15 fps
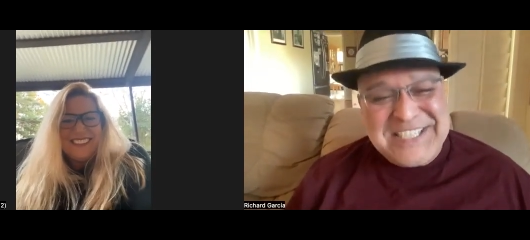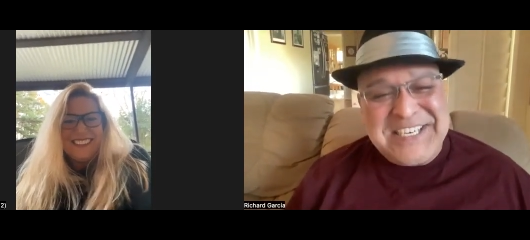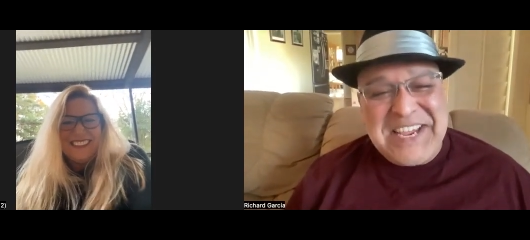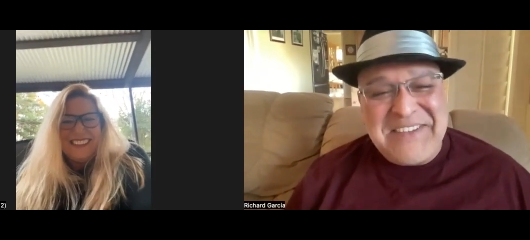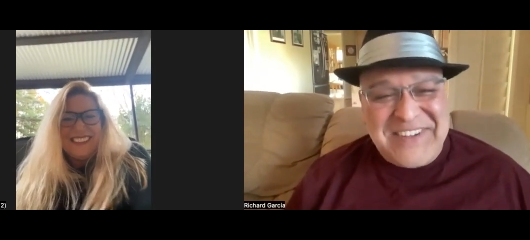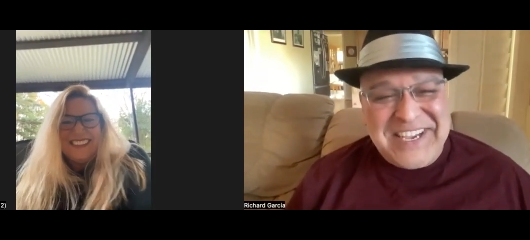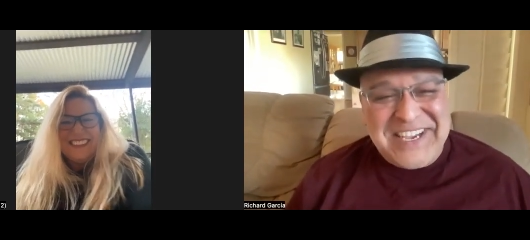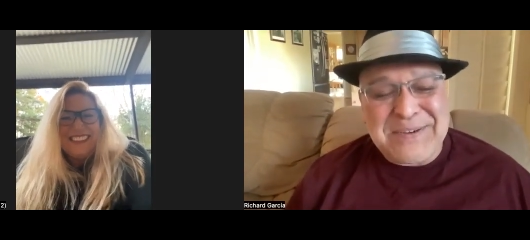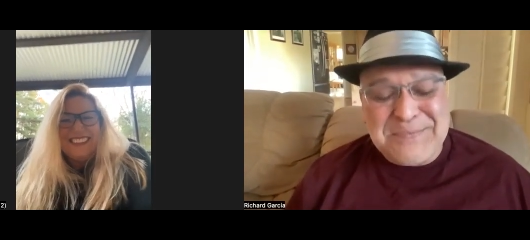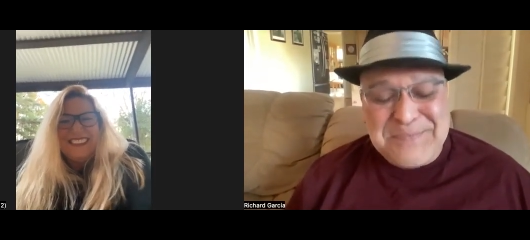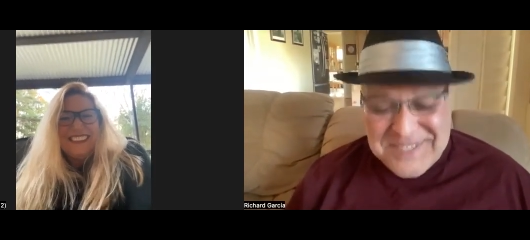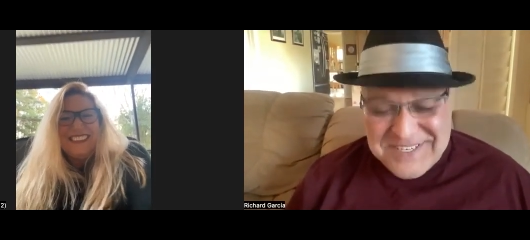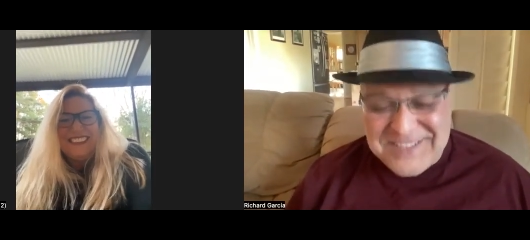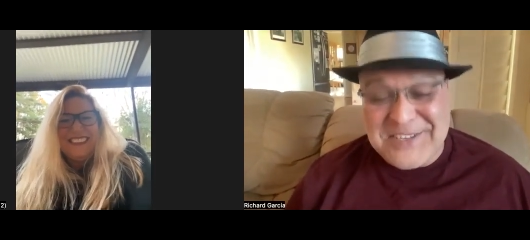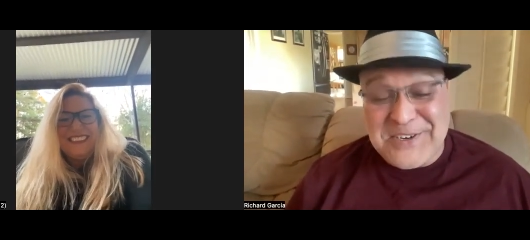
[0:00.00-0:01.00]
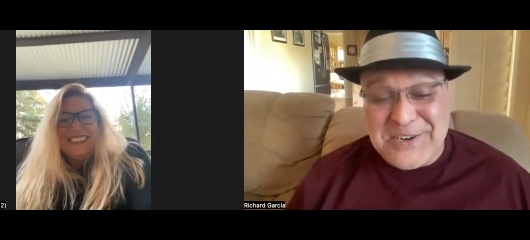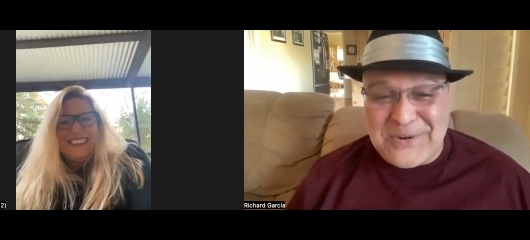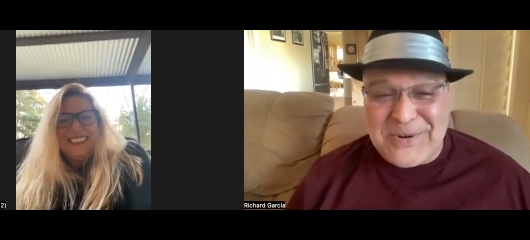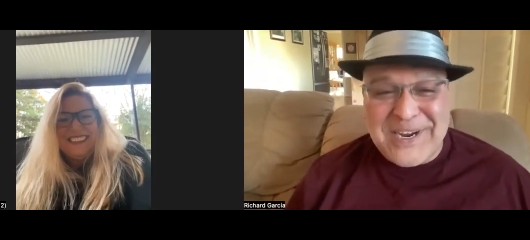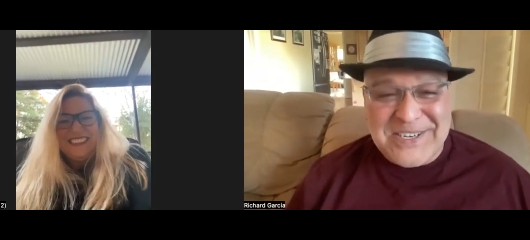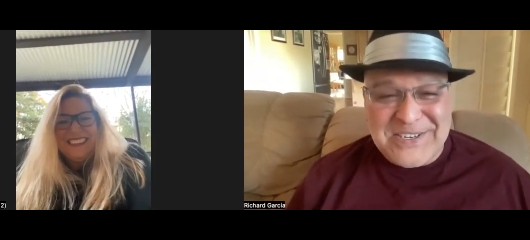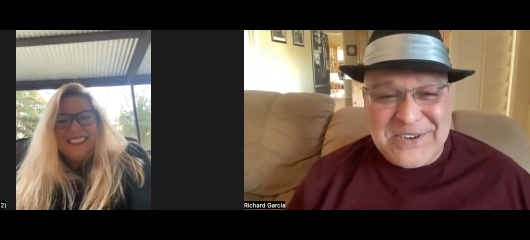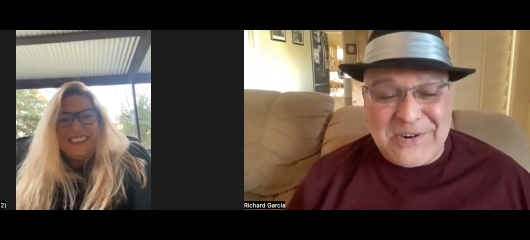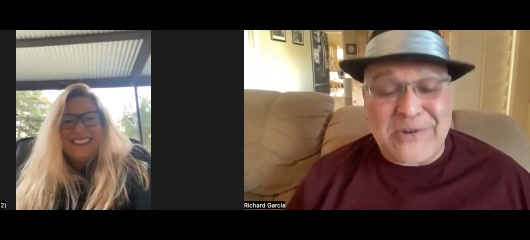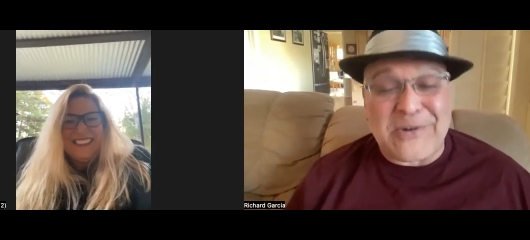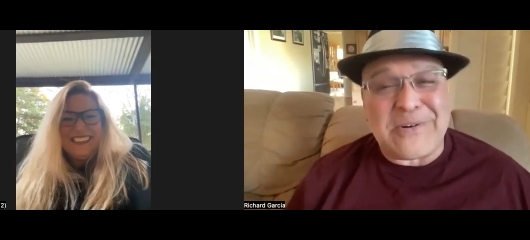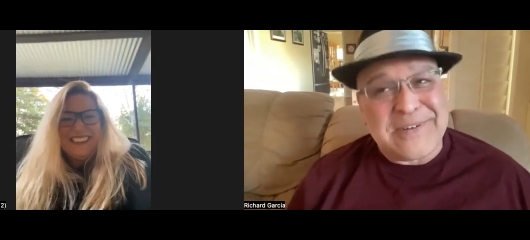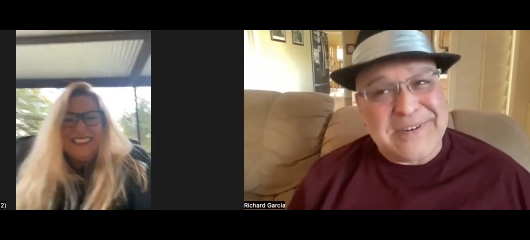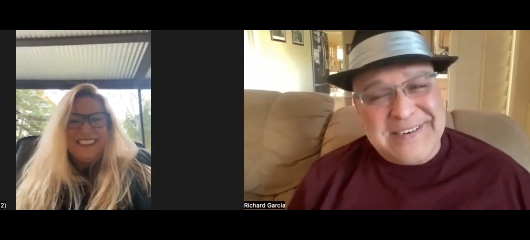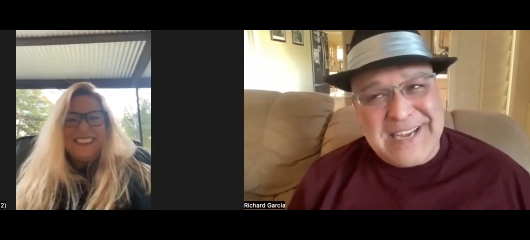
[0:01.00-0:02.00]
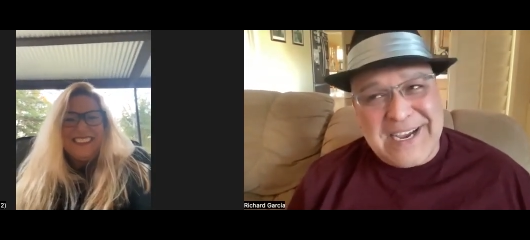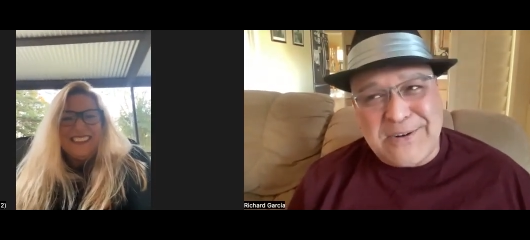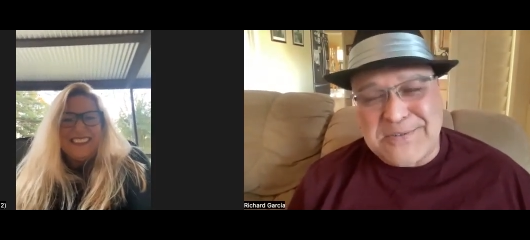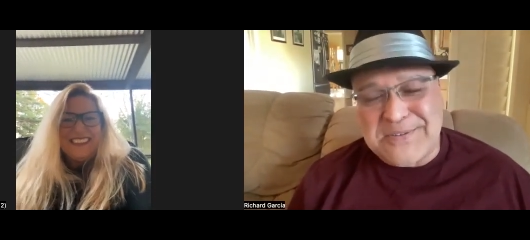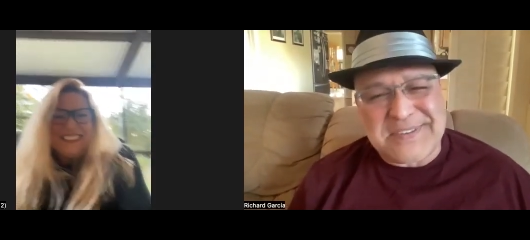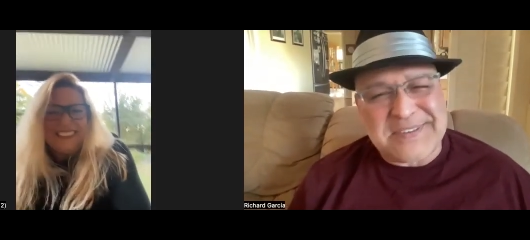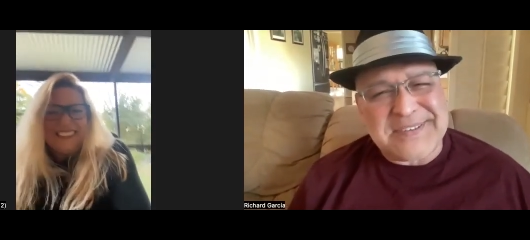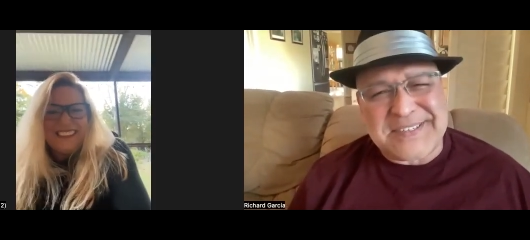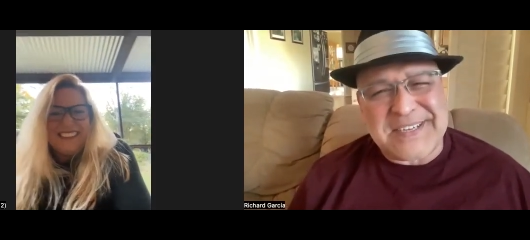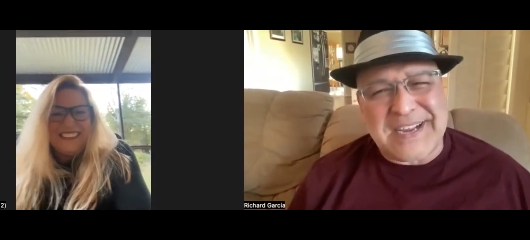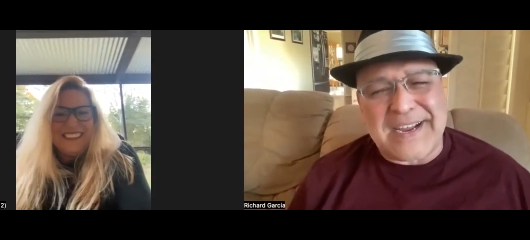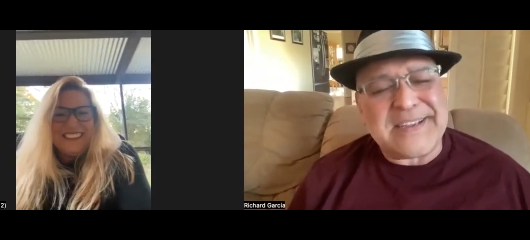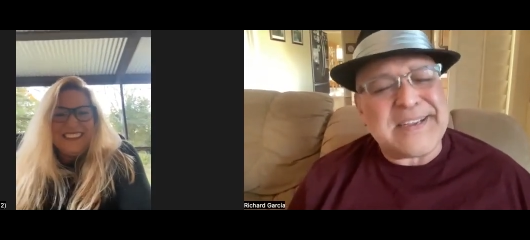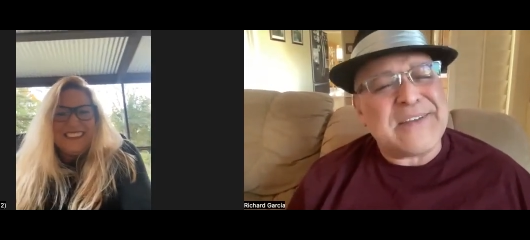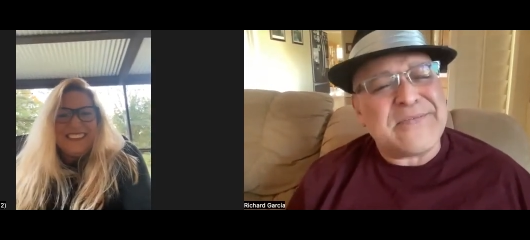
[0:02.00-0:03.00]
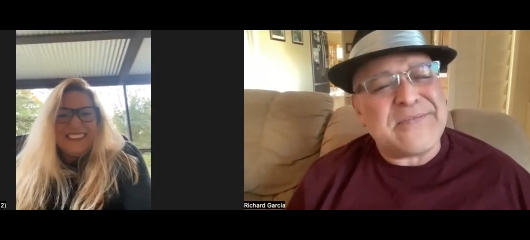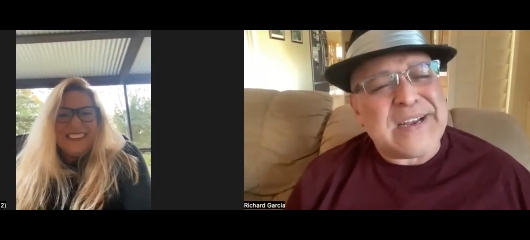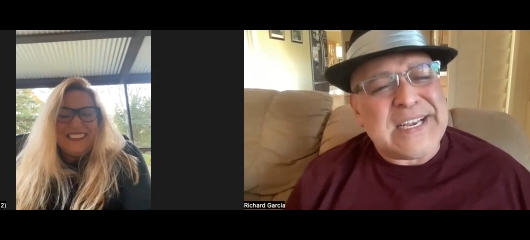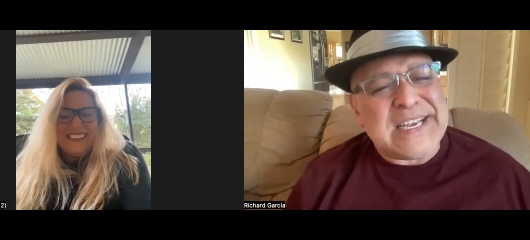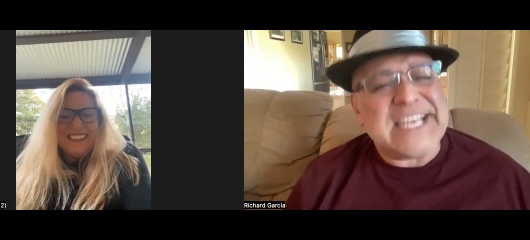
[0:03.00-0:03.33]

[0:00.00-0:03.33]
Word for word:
Speaker 1: Dave Gibbs, the director, or now I, I,